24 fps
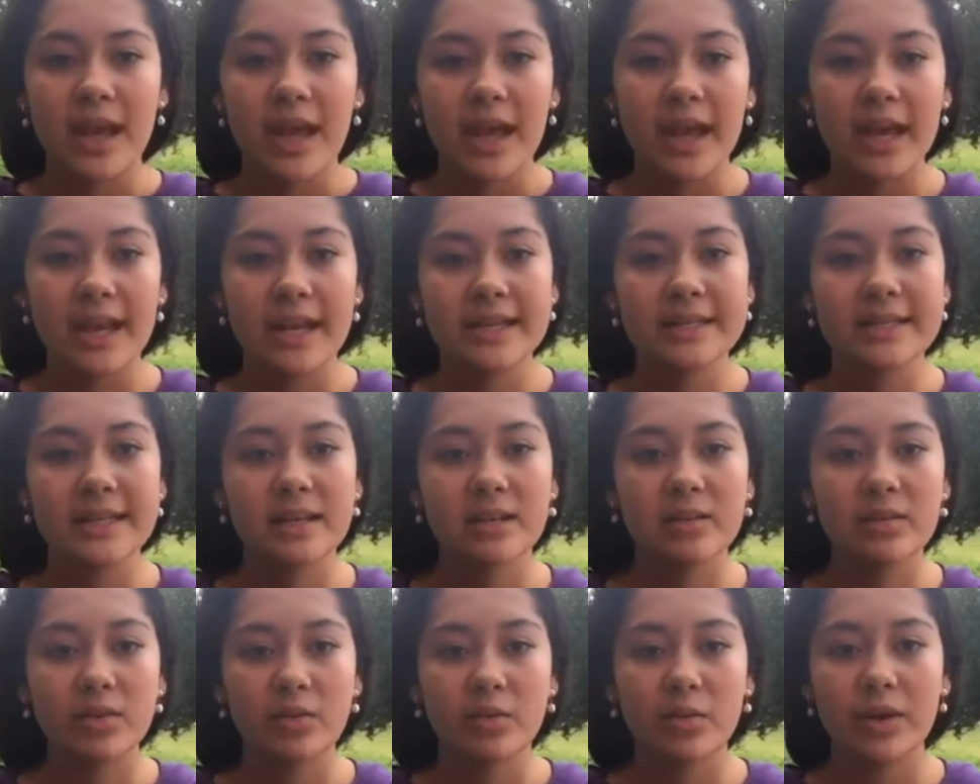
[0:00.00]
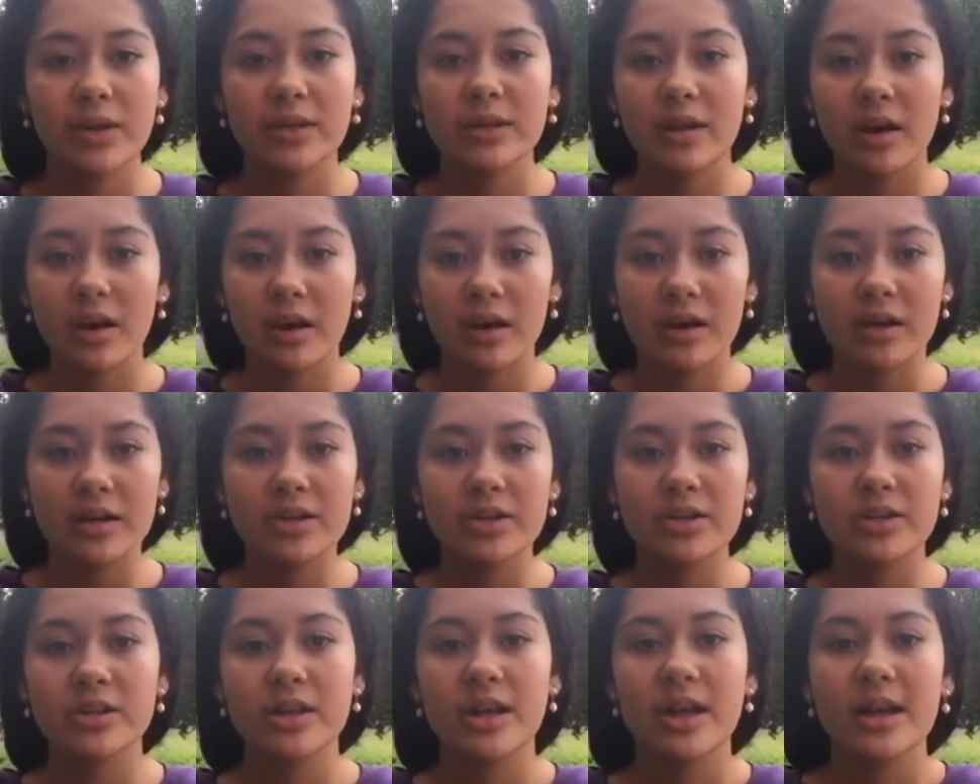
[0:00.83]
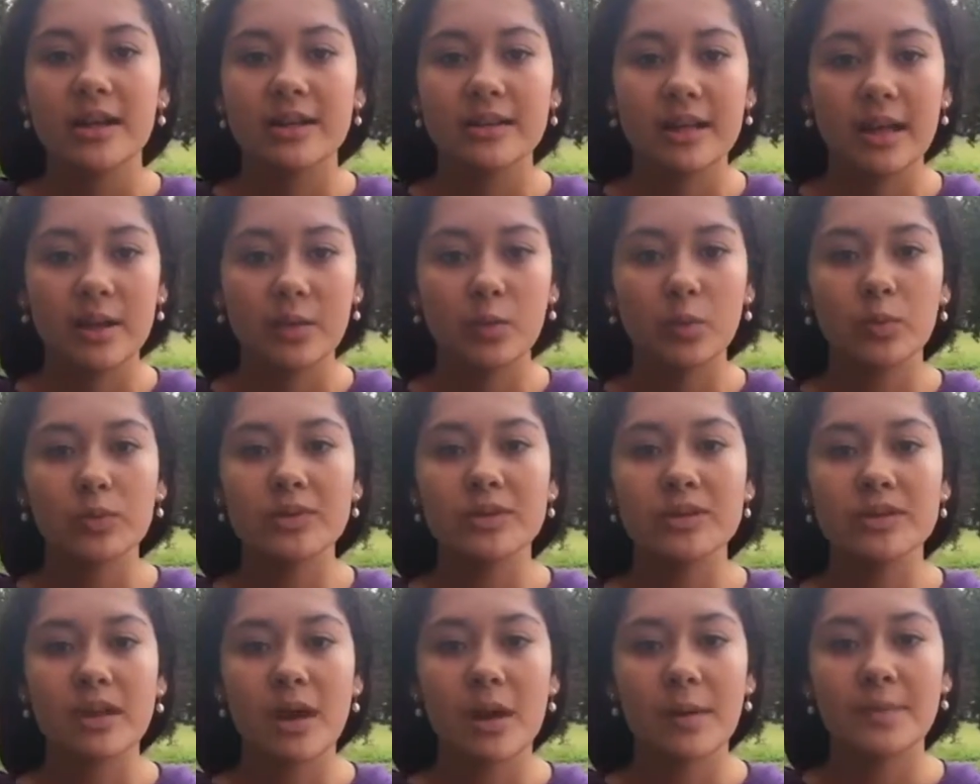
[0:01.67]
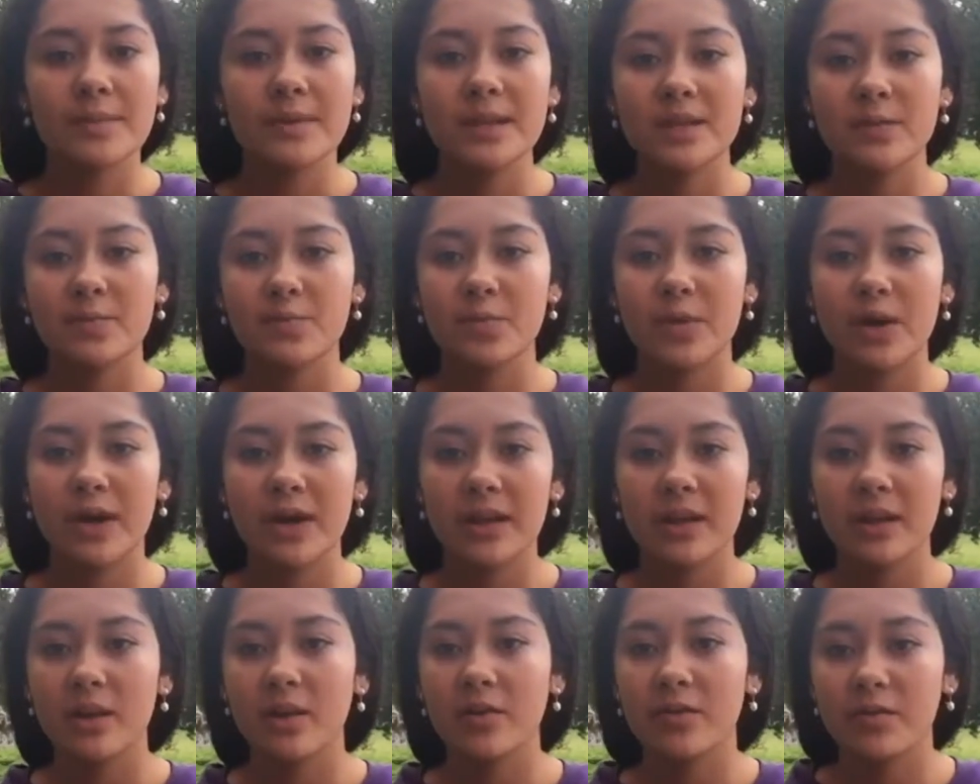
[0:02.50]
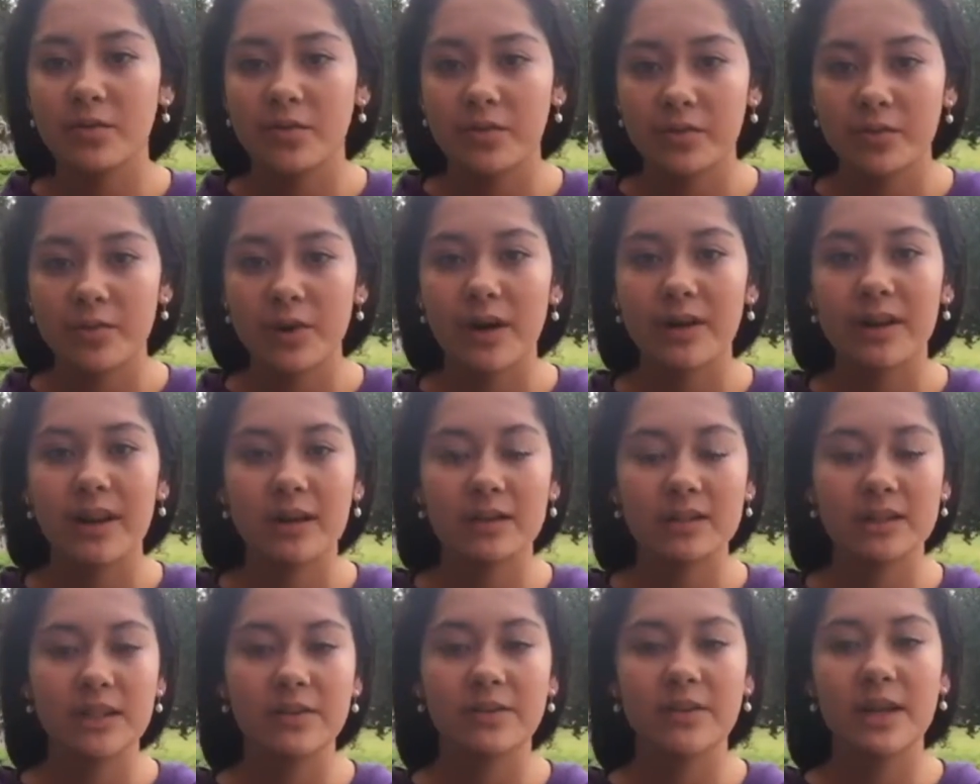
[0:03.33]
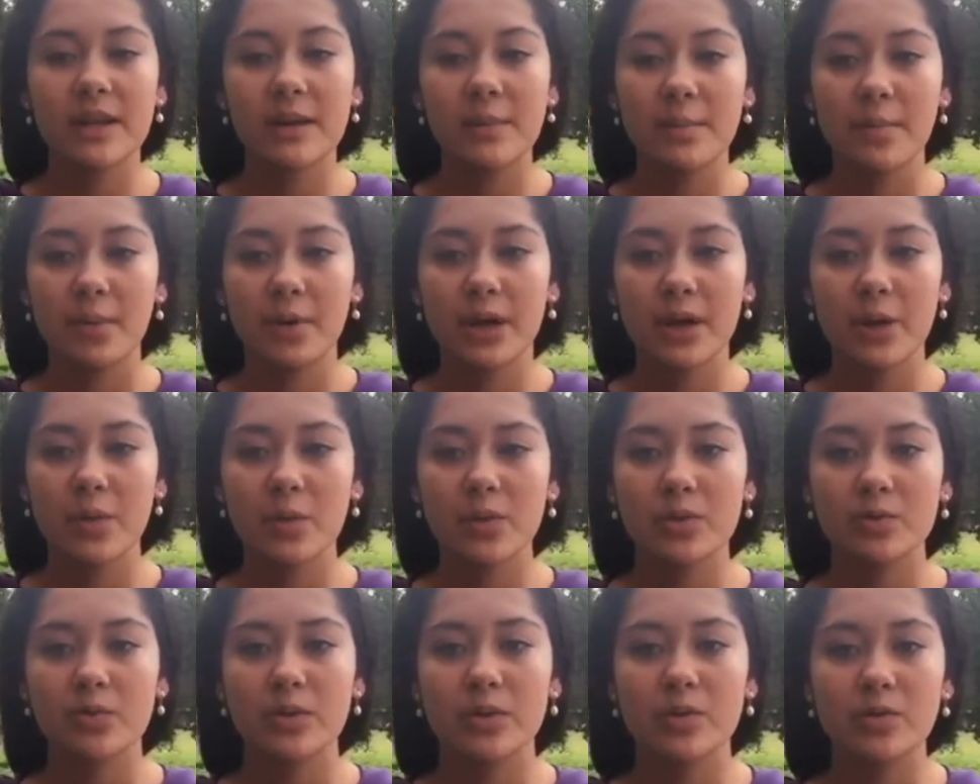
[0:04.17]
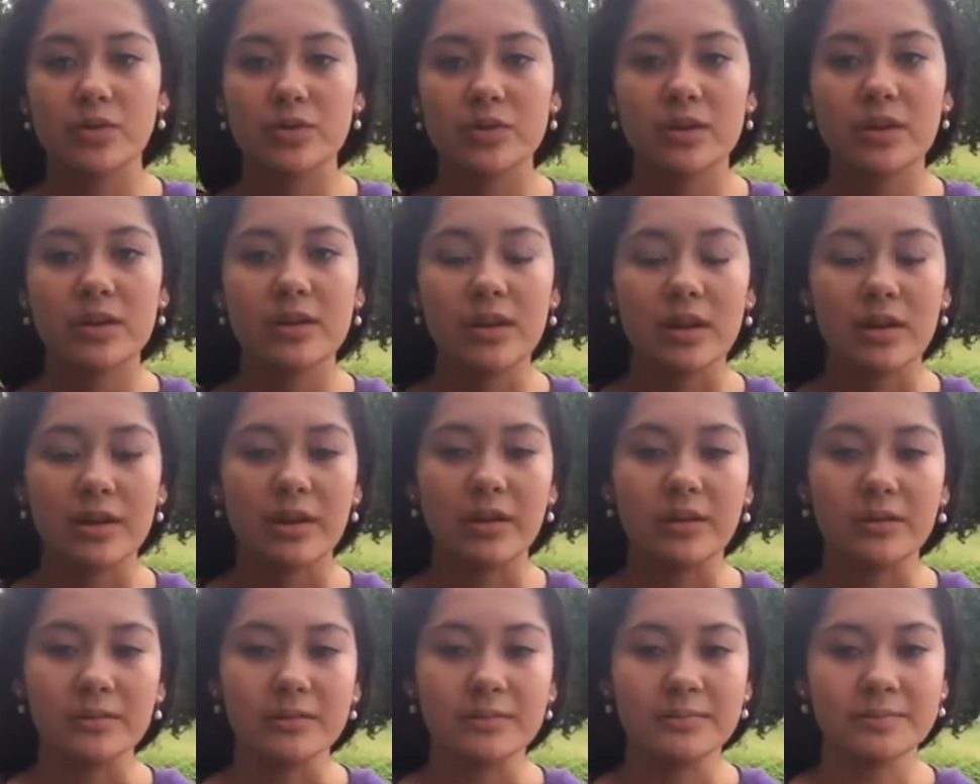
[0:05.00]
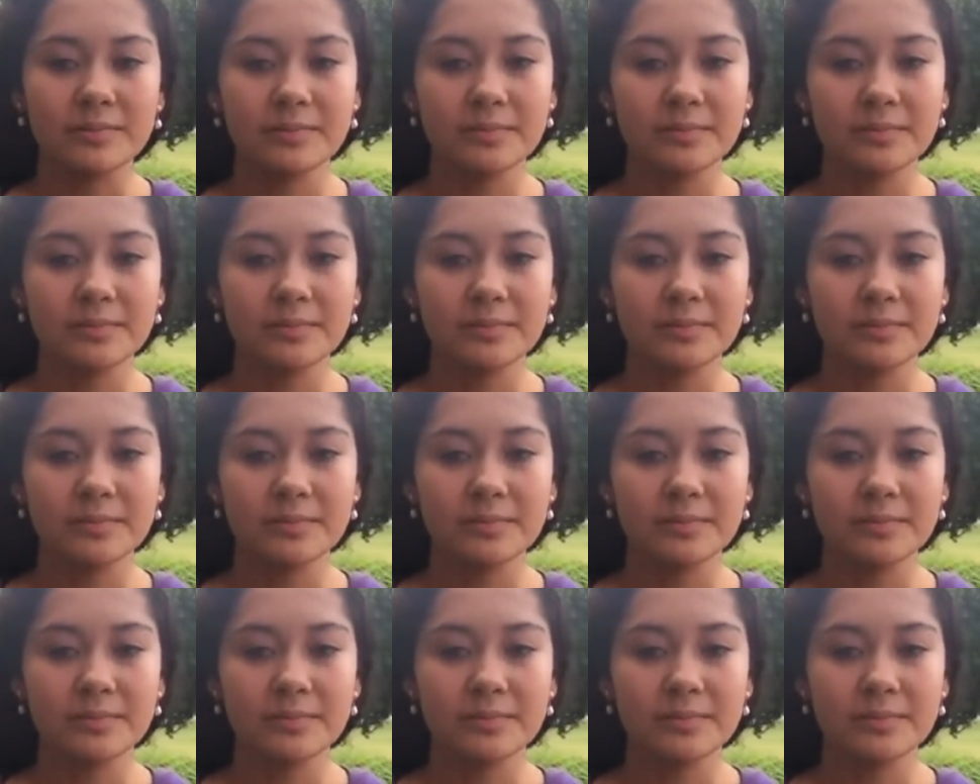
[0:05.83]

It is a concrete arch that will stop the spreading of radioactivity, but it won't reduce it at all.